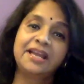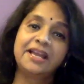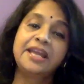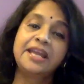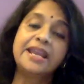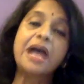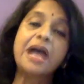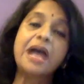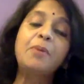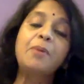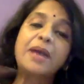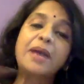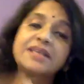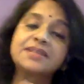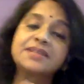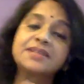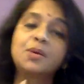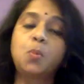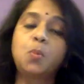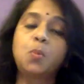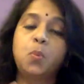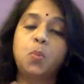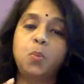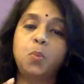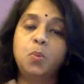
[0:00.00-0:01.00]
Now, as
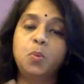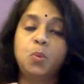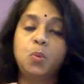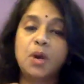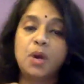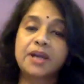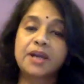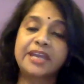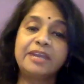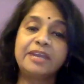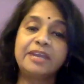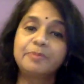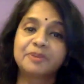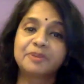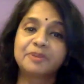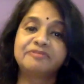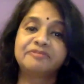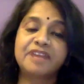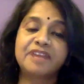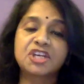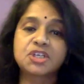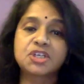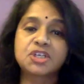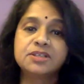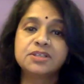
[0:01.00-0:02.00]
a working
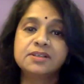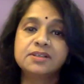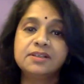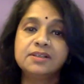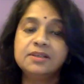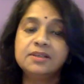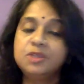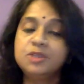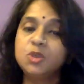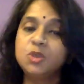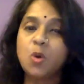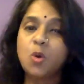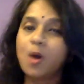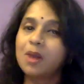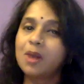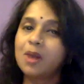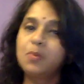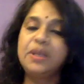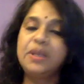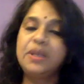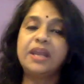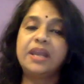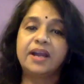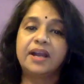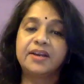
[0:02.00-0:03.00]
professional, you all
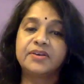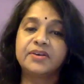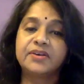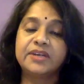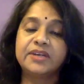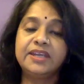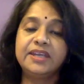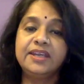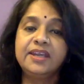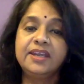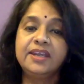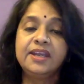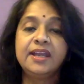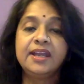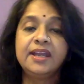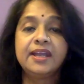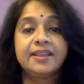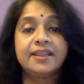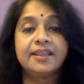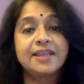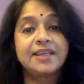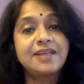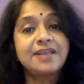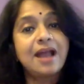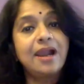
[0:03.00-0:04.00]
will agree
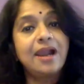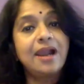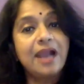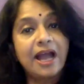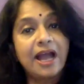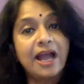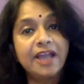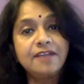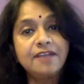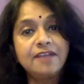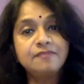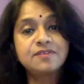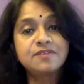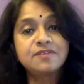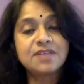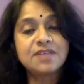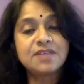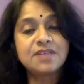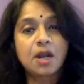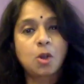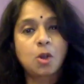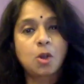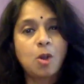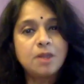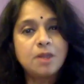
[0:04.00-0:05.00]
that our lives are
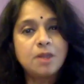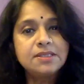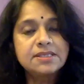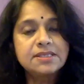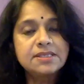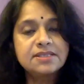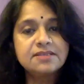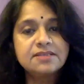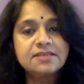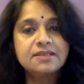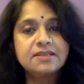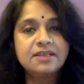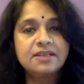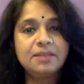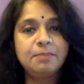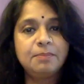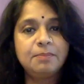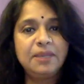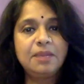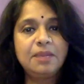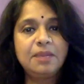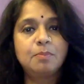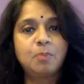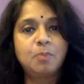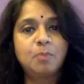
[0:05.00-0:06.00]
constantly
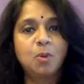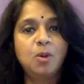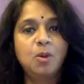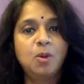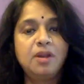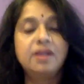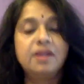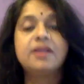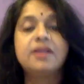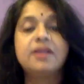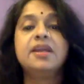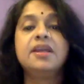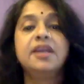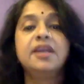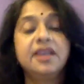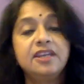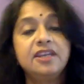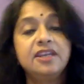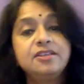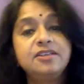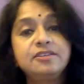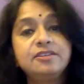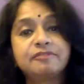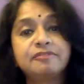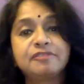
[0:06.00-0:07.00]
being pulled in
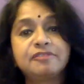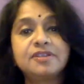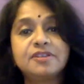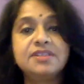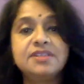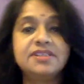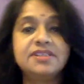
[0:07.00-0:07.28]
different